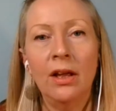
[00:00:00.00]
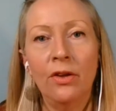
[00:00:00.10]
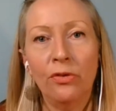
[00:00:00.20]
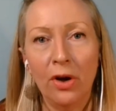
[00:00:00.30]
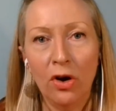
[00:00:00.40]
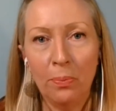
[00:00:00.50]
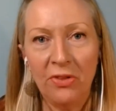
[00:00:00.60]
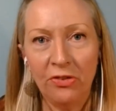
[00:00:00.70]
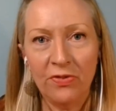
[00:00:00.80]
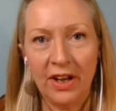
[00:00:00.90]
So I hope
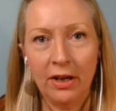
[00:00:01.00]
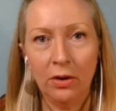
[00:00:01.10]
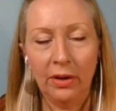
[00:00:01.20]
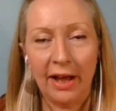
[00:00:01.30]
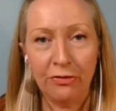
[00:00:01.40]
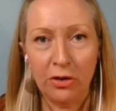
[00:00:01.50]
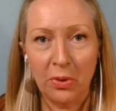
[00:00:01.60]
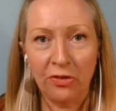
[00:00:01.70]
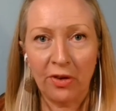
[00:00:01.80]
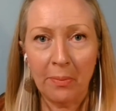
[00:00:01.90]
this video left you
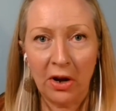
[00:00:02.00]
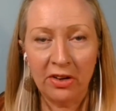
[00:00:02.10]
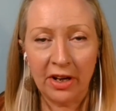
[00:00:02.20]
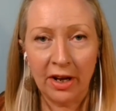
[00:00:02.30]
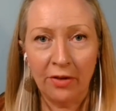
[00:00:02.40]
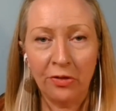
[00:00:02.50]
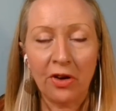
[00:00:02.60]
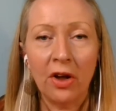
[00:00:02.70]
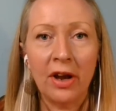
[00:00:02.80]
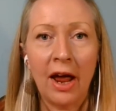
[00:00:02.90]
with some ideas
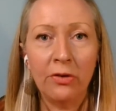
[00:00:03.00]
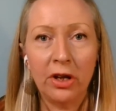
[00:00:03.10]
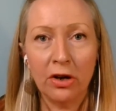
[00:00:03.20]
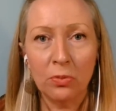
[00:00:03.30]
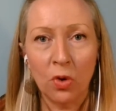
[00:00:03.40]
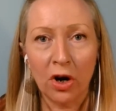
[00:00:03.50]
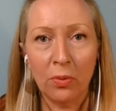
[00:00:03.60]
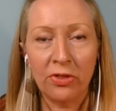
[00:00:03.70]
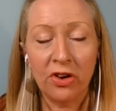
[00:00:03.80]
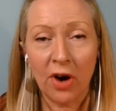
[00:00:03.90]
on how you can work
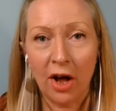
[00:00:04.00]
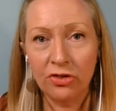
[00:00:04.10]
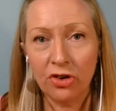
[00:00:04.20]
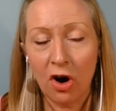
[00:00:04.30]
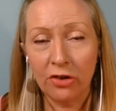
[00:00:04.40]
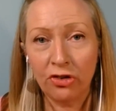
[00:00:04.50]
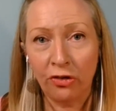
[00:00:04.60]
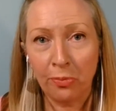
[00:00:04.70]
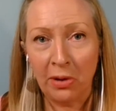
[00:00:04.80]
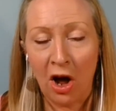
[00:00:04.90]
with your
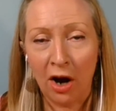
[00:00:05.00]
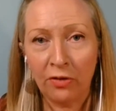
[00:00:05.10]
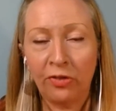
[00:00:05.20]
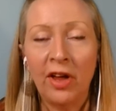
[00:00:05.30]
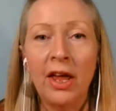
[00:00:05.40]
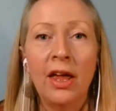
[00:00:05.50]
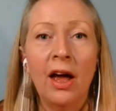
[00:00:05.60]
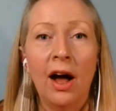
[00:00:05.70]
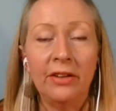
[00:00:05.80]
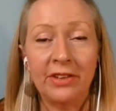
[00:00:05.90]
unconscious blocks,
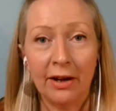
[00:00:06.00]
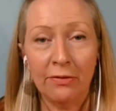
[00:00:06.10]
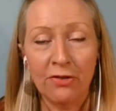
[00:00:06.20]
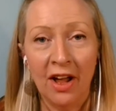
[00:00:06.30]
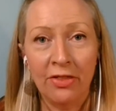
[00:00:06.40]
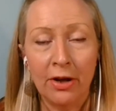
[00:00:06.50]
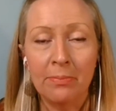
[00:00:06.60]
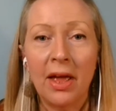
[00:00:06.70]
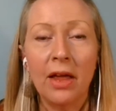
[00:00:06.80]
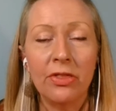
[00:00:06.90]
identify
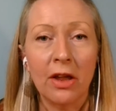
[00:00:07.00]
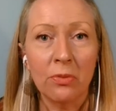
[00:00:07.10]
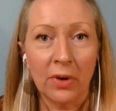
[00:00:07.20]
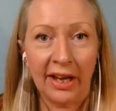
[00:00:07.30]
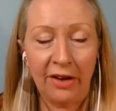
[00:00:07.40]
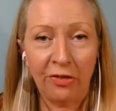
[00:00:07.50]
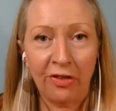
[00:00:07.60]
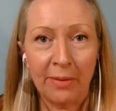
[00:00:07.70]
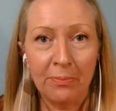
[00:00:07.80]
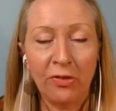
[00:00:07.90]
them, and then release
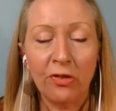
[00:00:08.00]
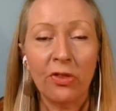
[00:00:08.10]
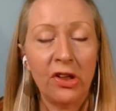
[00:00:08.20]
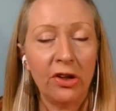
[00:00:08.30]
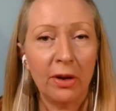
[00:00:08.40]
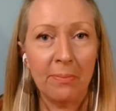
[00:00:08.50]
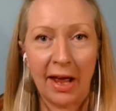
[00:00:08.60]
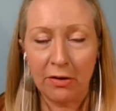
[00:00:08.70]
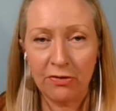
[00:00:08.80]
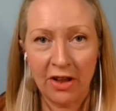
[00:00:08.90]
them so that you can
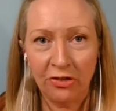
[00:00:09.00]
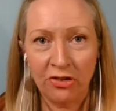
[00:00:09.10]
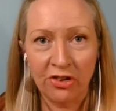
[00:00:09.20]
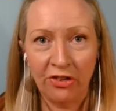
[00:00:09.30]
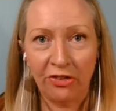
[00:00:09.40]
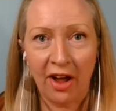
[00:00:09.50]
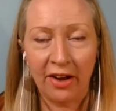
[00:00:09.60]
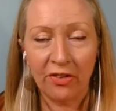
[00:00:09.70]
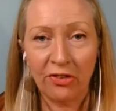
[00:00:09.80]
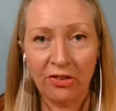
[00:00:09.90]
manifest your
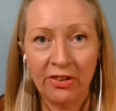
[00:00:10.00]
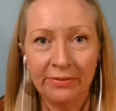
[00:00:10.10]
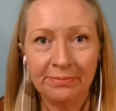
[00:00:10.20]
desires.